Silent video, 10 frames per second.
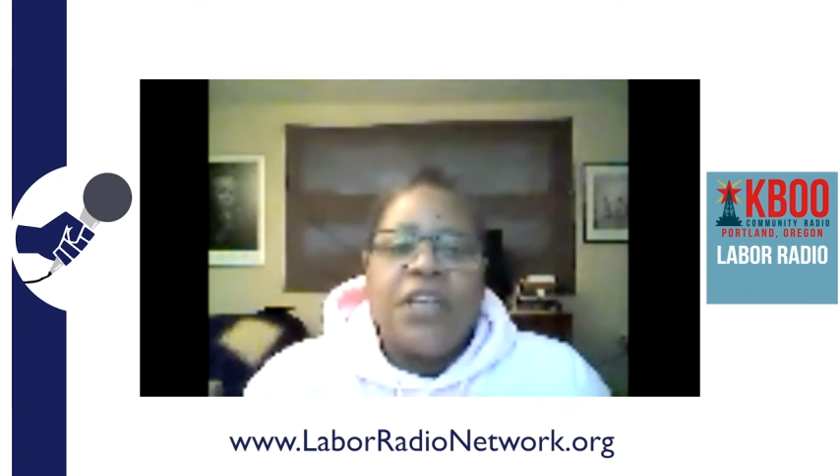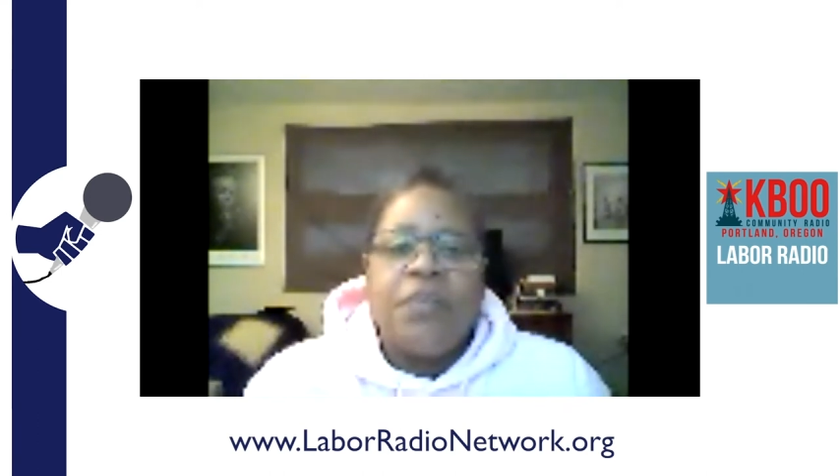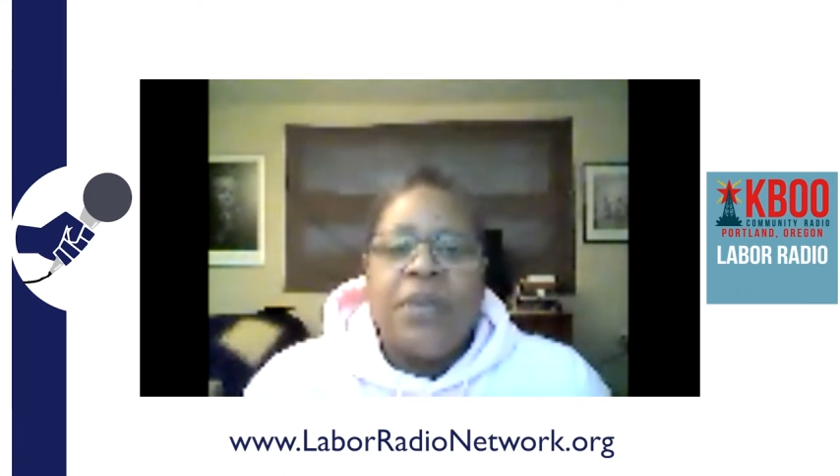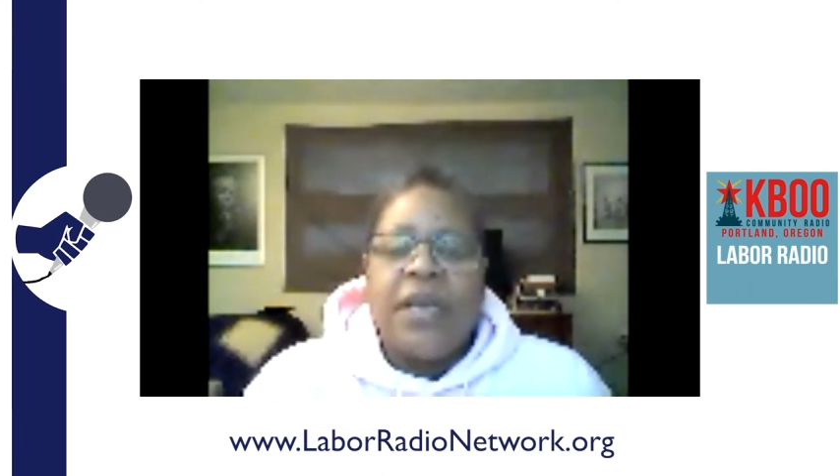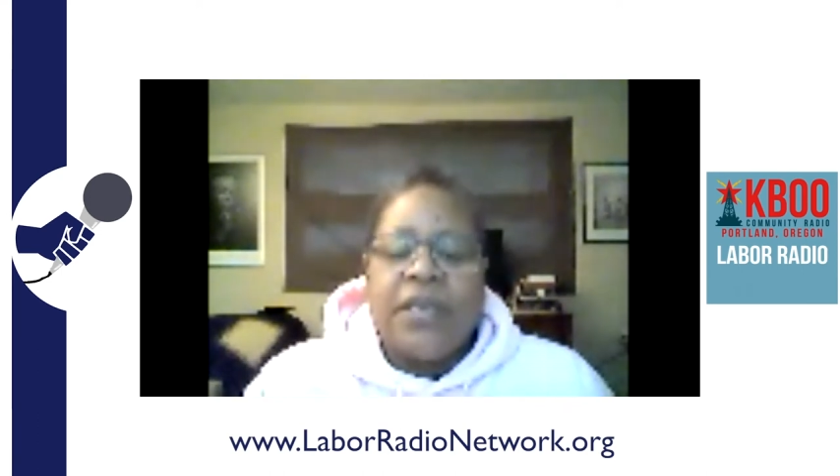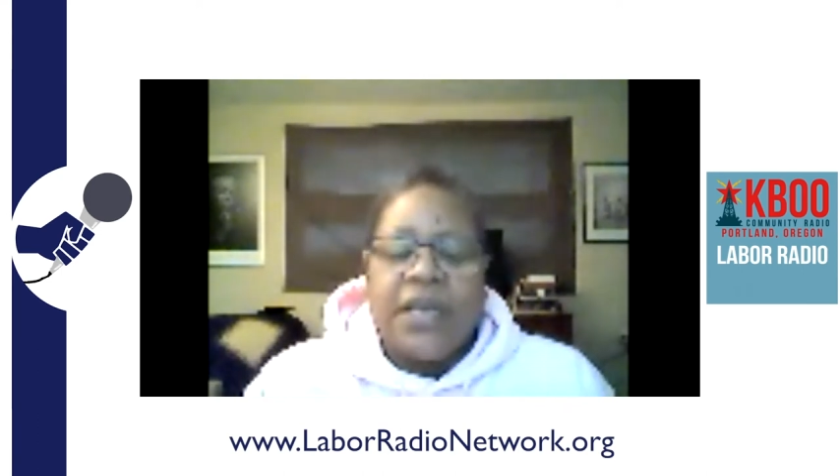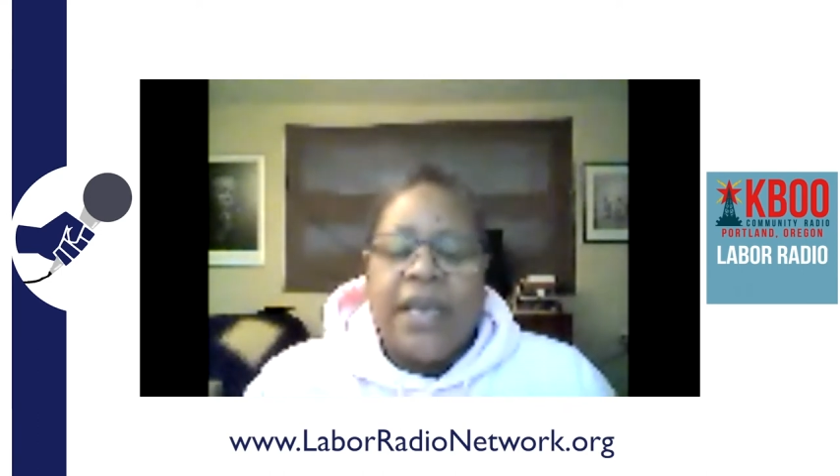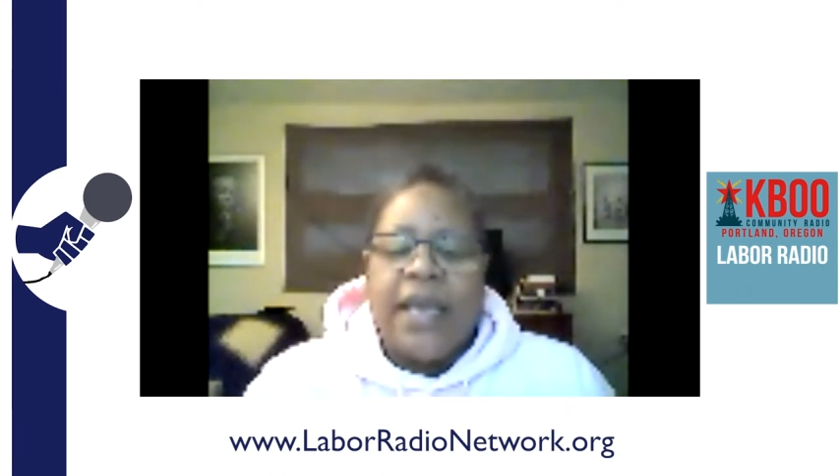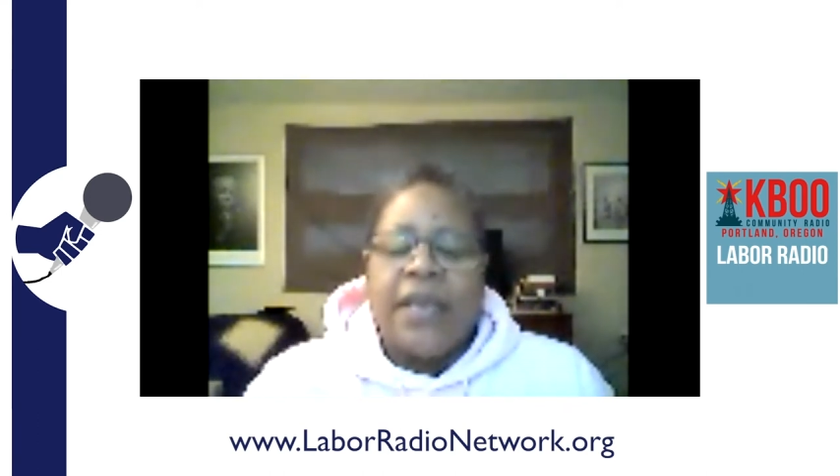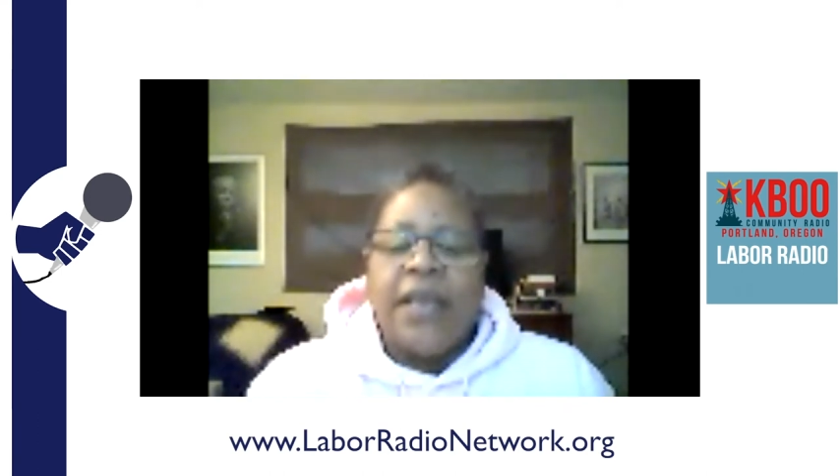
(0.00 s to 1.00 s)
Because
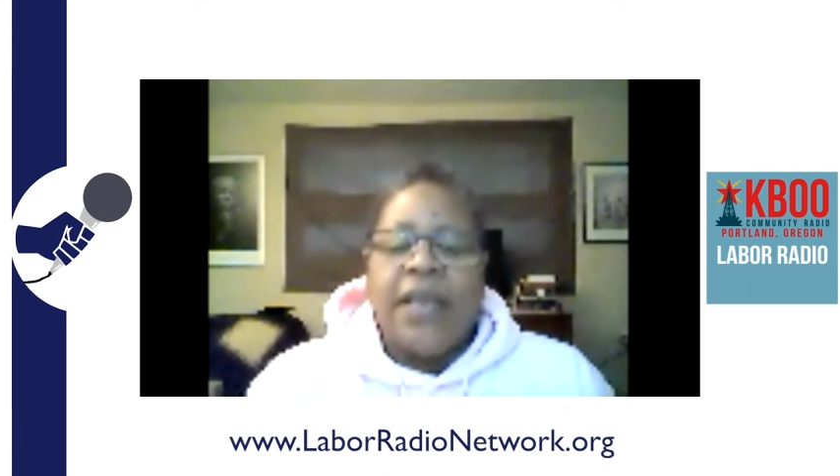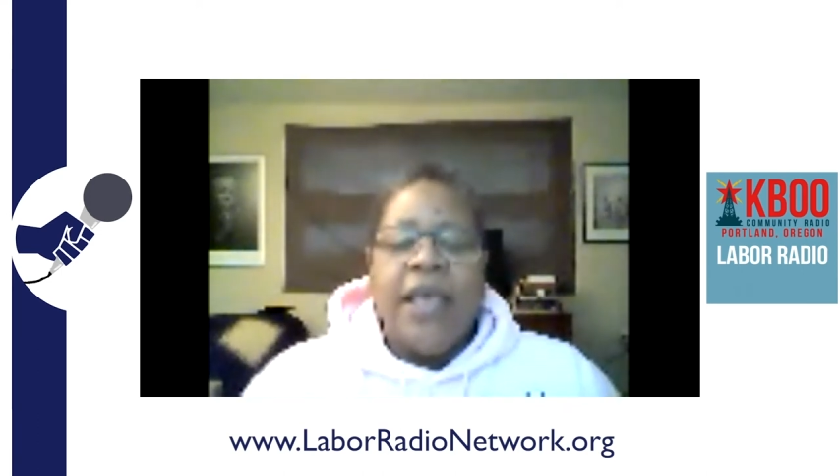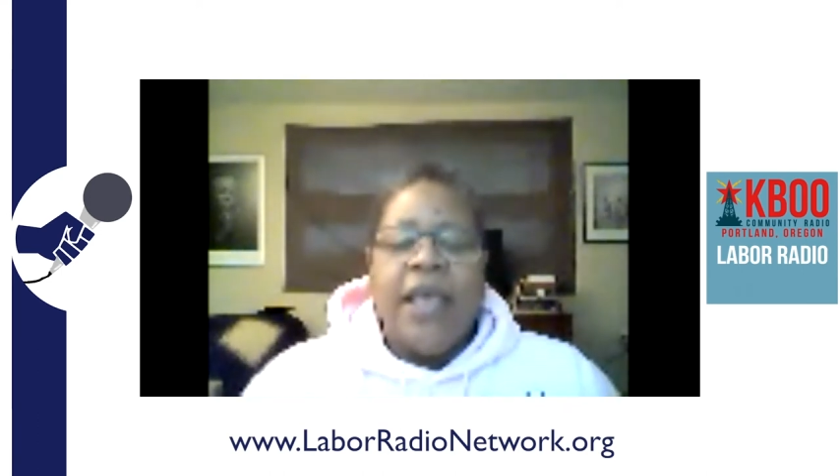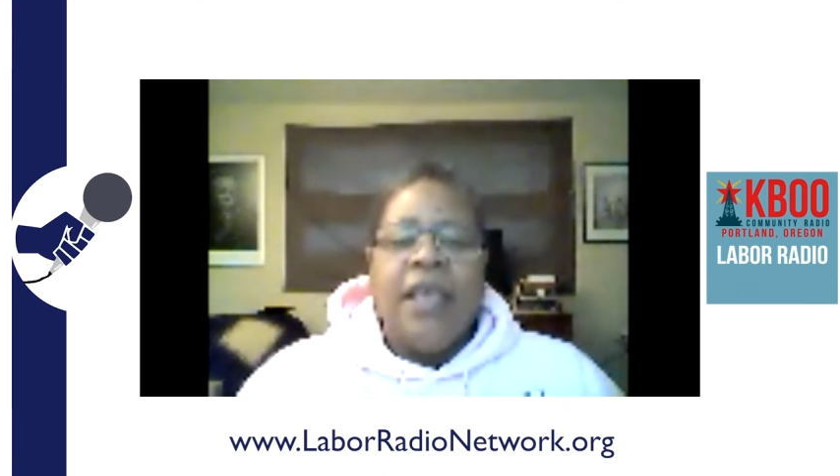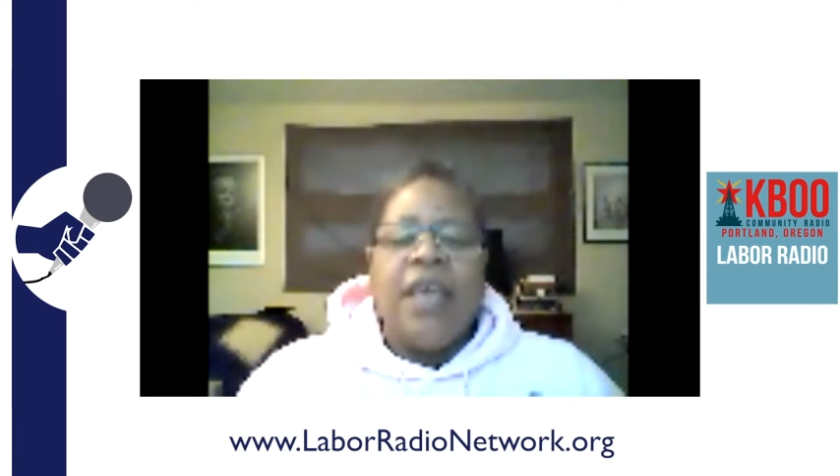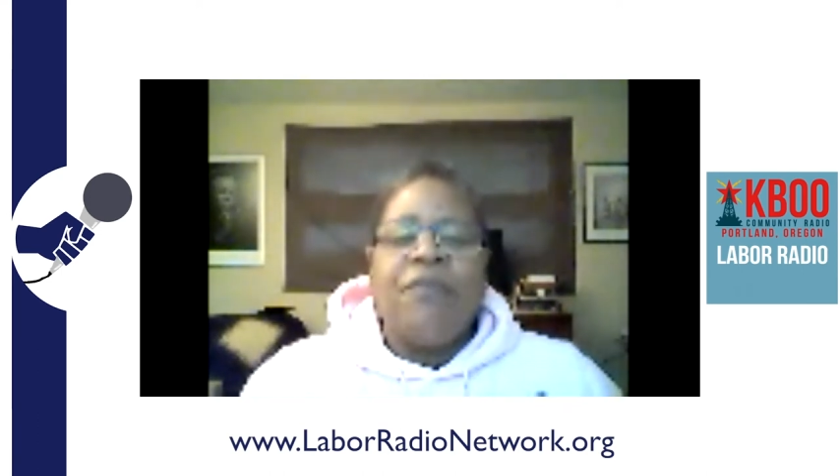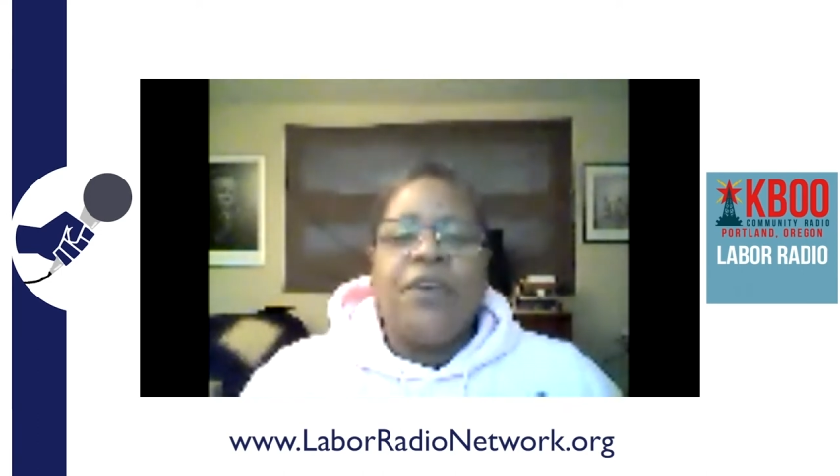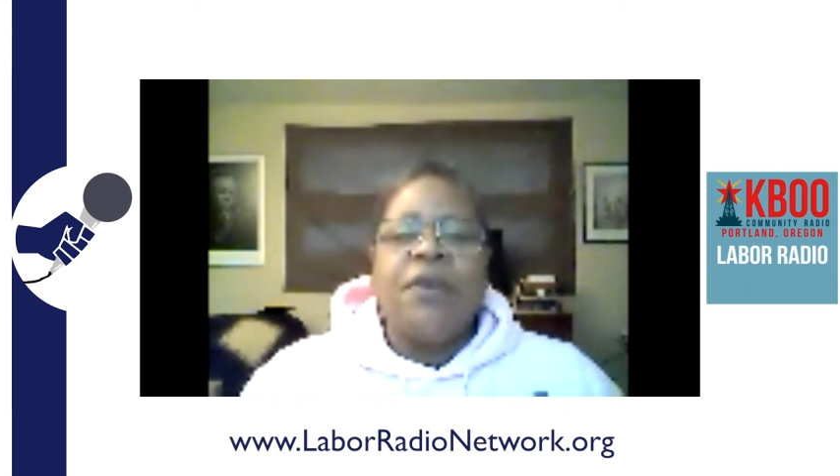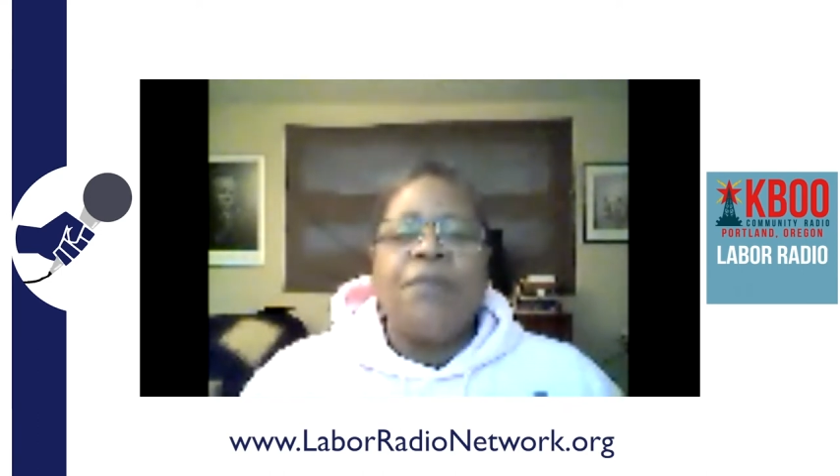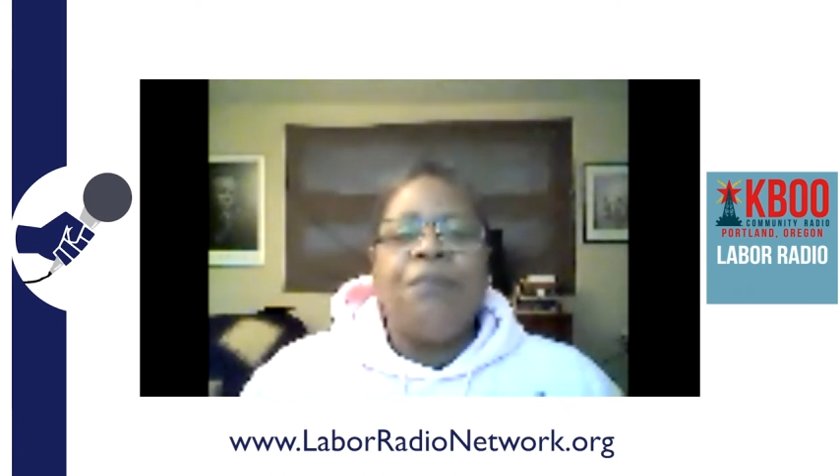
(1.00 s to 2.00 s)
again, if you're